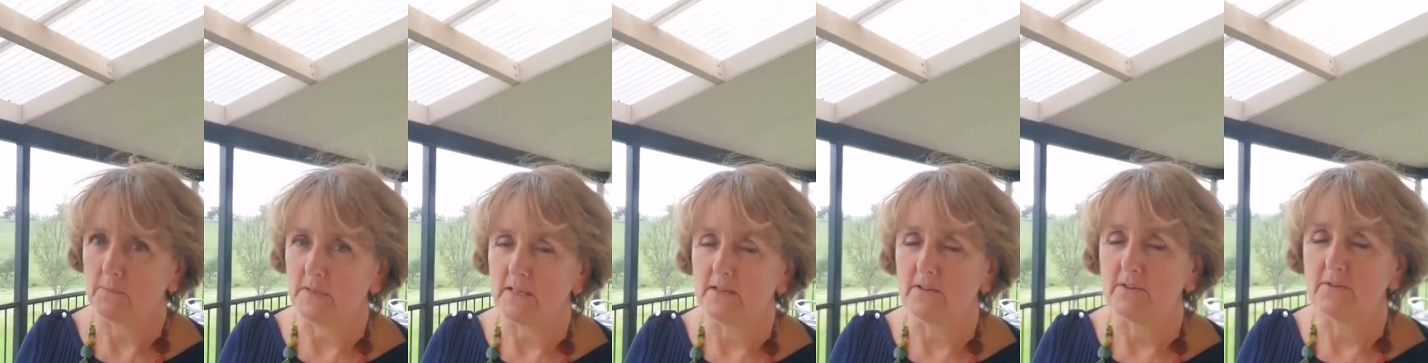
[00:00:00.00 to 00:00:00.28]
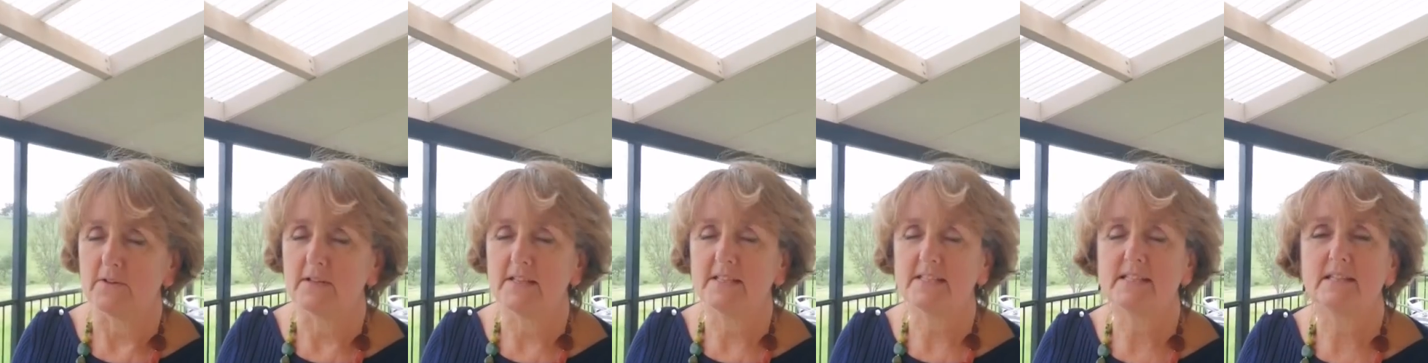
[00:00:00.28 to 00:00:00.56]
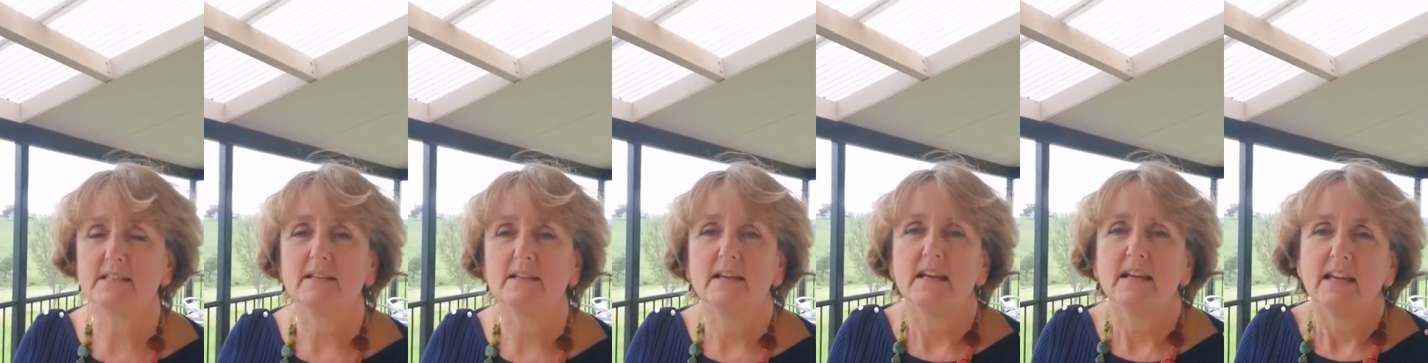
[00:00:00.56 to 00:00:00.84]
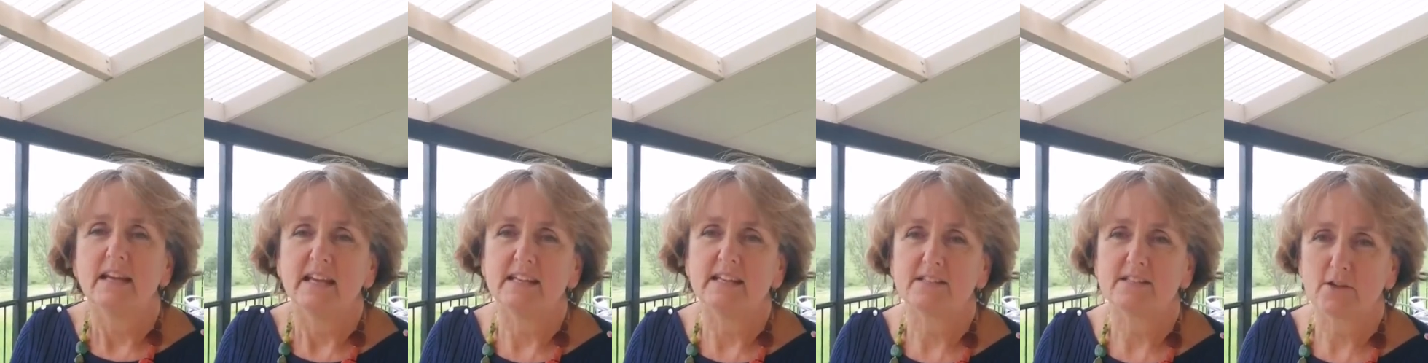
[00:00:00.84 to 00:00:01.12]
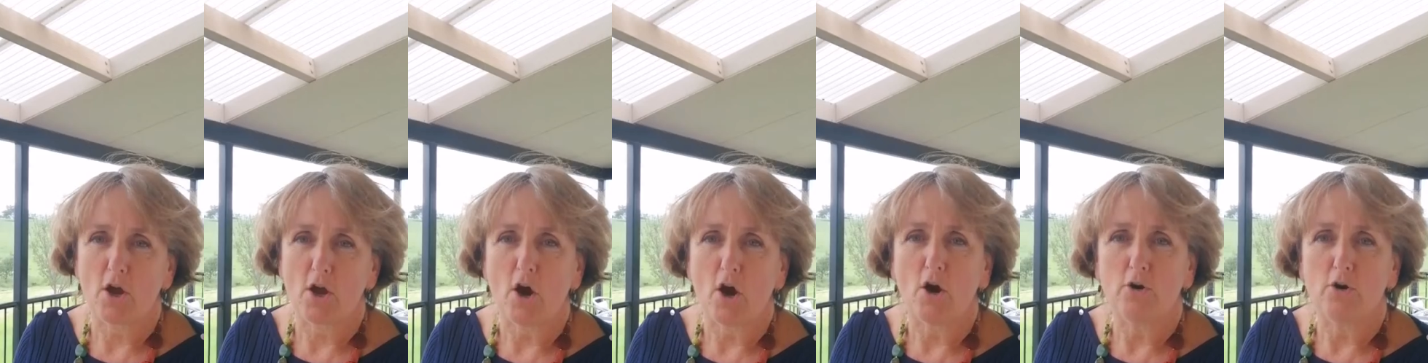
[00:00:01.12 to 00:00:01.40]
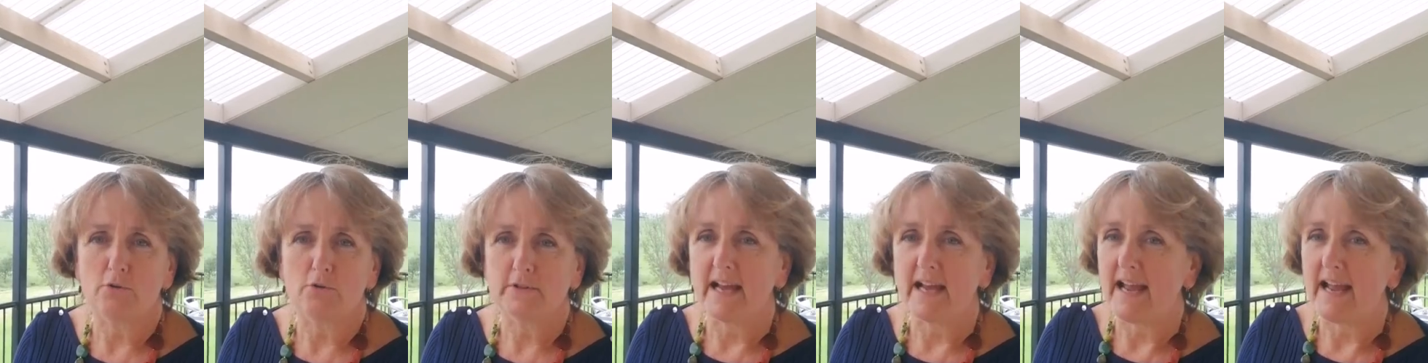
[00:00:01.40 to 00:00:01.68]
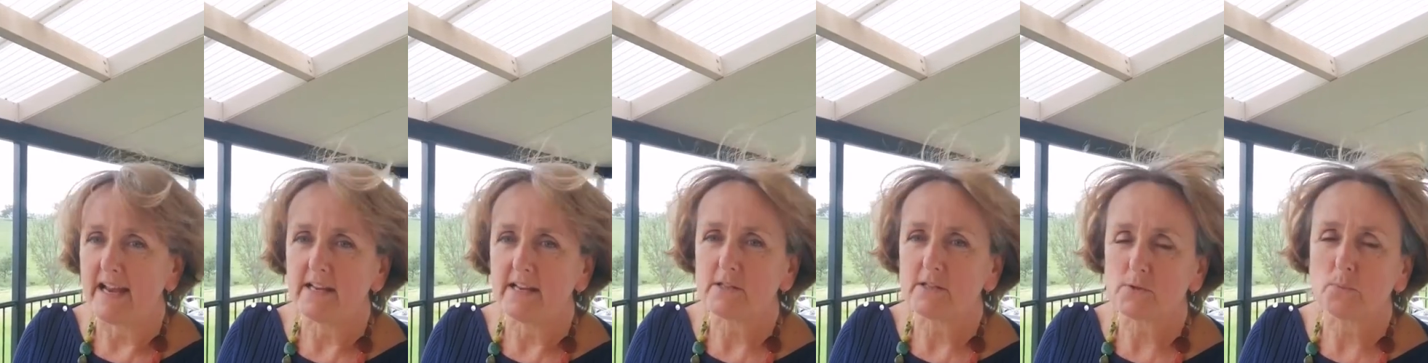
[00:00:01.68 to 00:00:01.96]
the wind noise. It's cold
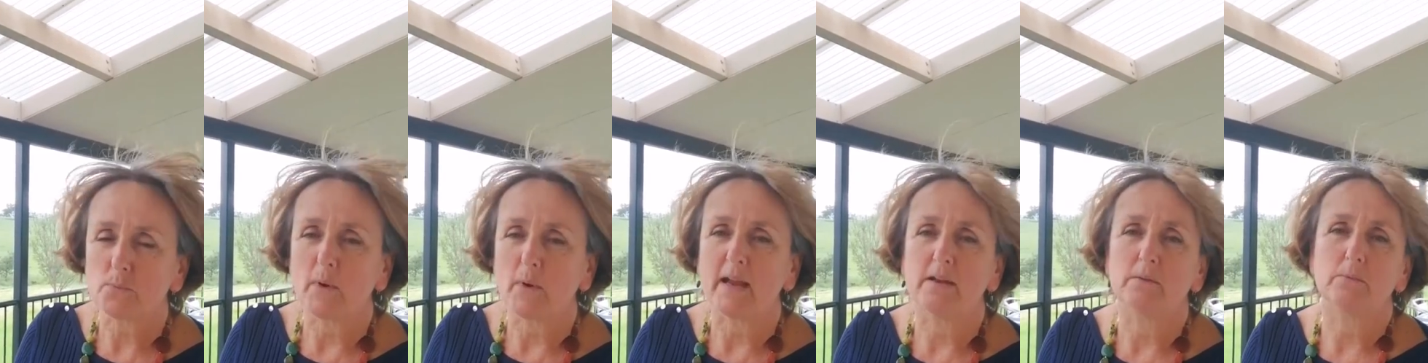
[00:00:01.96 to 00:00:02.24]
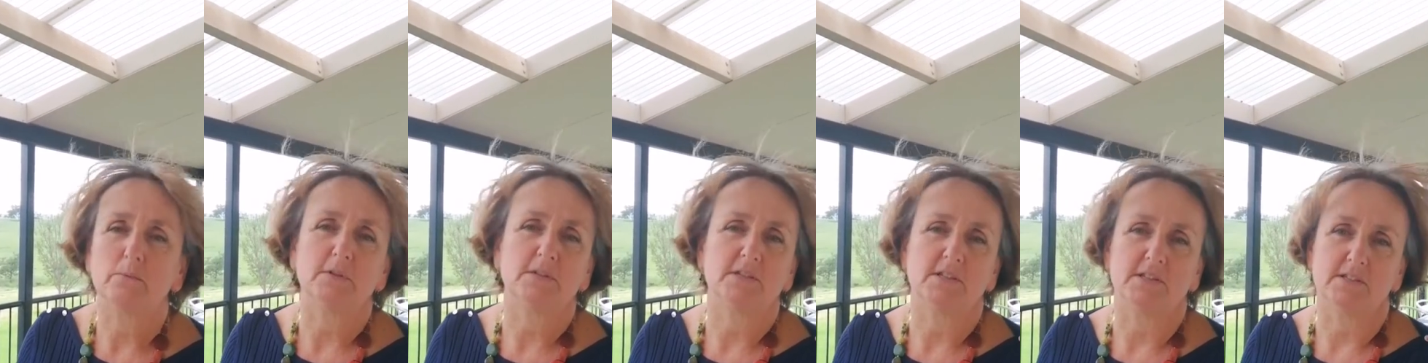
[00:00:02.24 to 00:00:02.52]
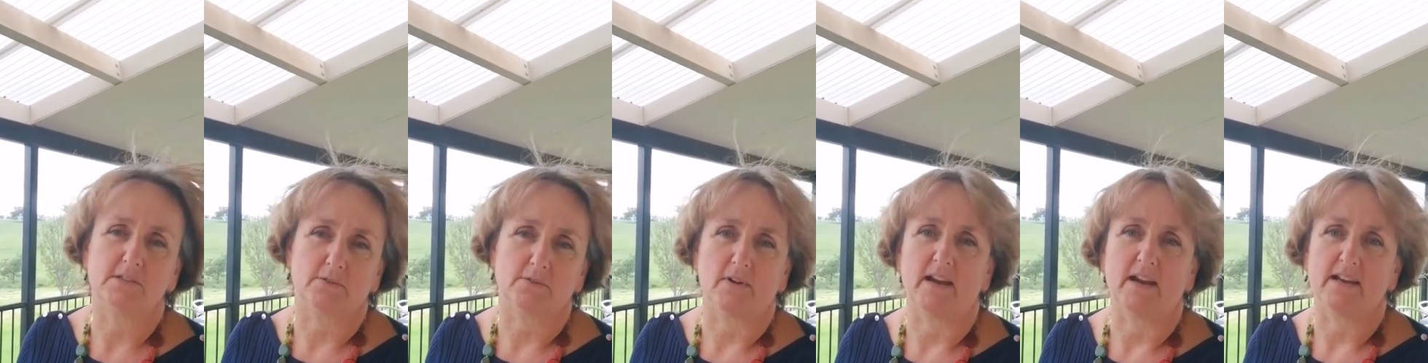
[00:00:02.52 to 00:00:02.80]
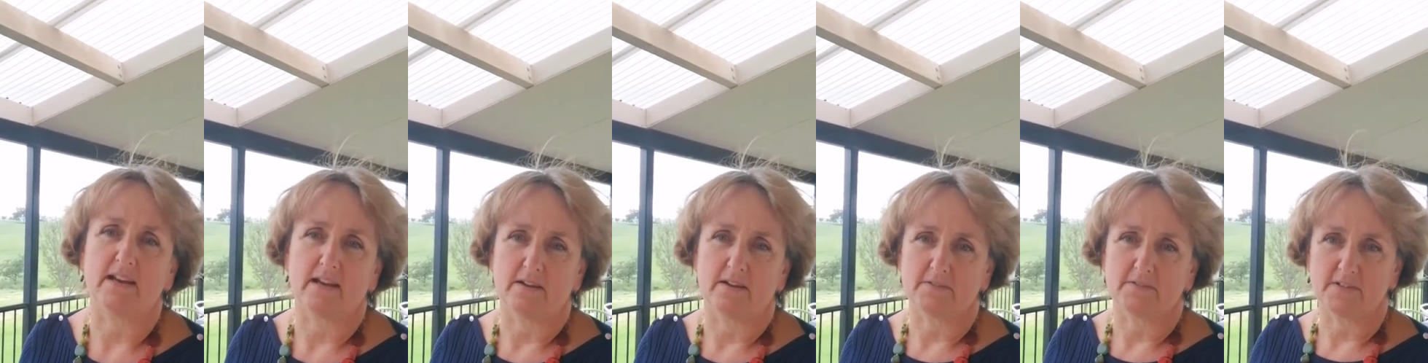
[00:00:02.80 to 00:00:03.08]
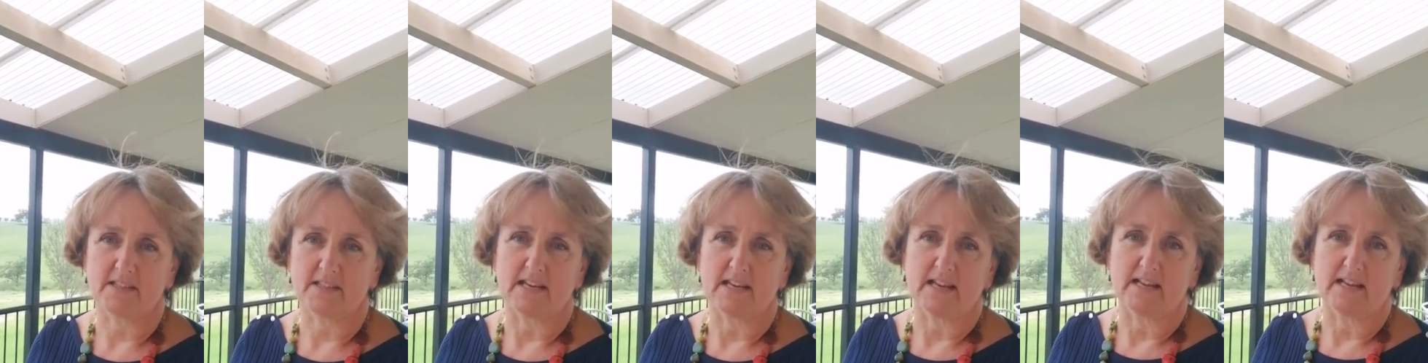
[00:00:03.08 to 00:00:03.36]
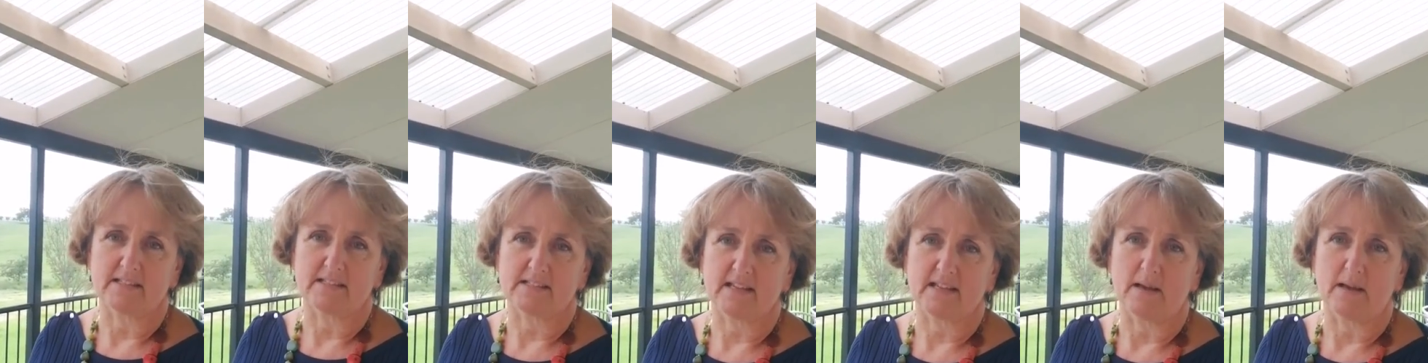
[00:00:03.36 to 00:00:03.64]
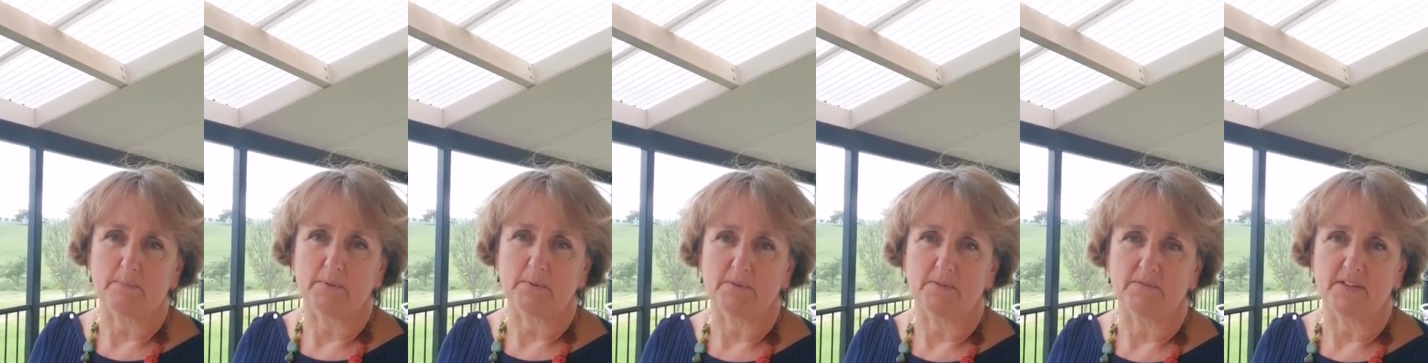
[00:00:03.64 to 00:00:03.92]
and it's wet, which is great after the last
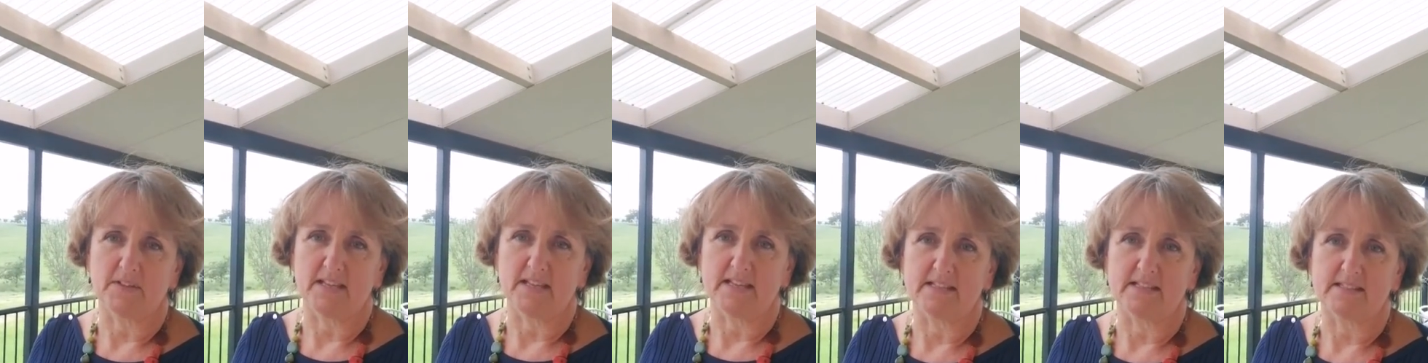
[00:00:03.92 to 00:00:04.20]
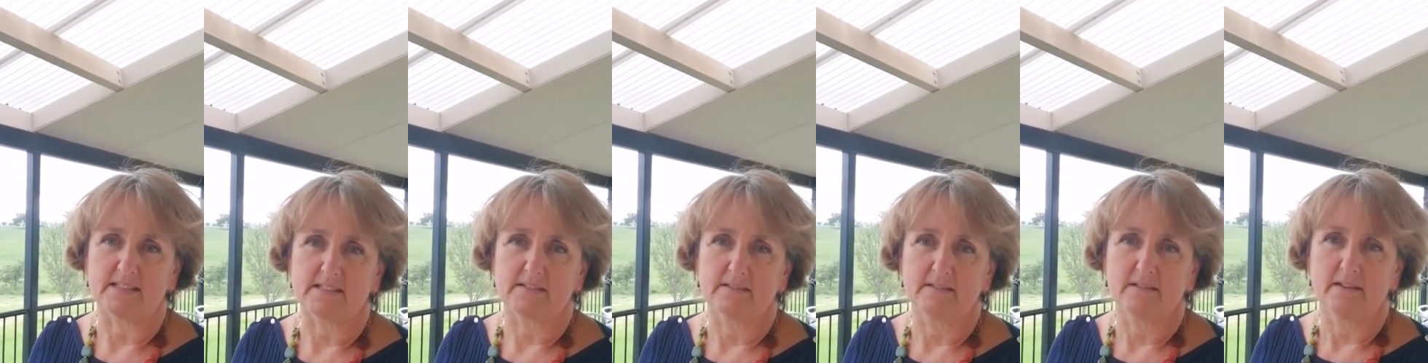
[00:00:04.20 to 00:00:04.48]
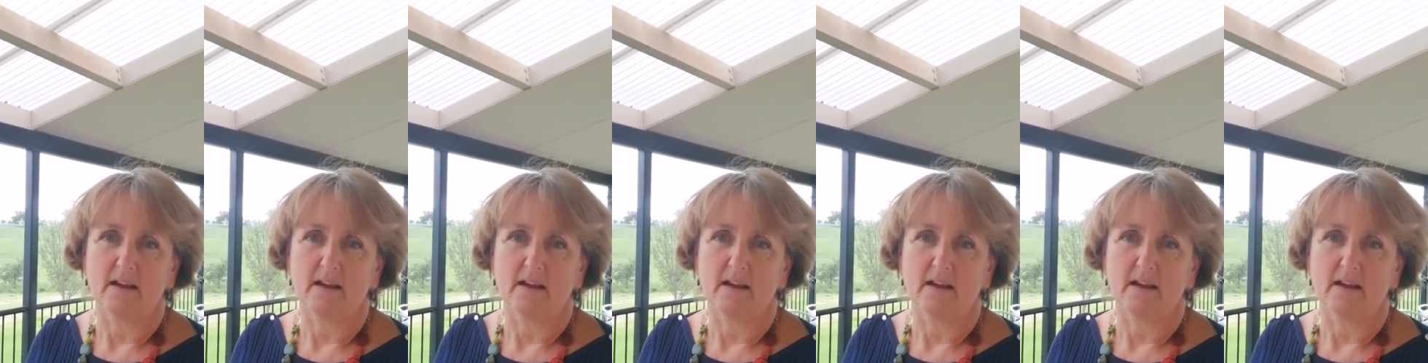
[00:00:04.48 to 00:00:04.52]
couple of years.